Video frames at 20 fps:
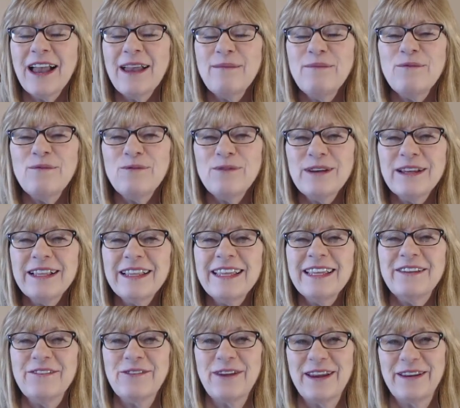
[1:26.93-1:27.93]
I'm
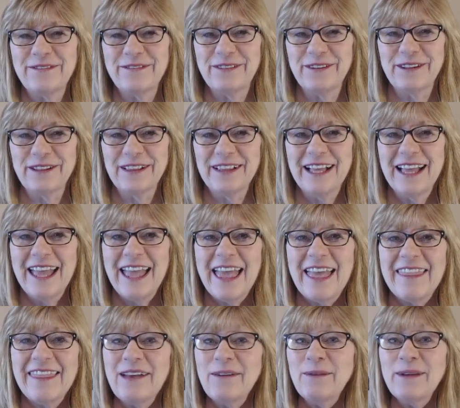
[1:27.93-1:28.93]
really grateful
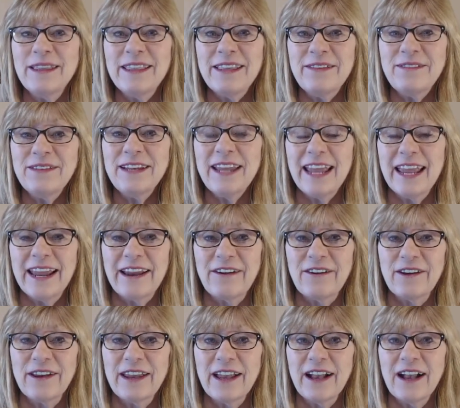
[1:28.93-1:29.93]
that we live in an
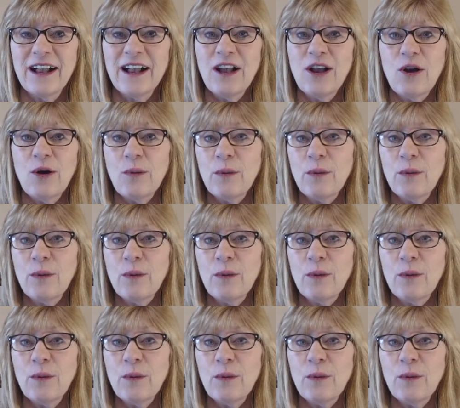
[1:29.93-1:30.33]
area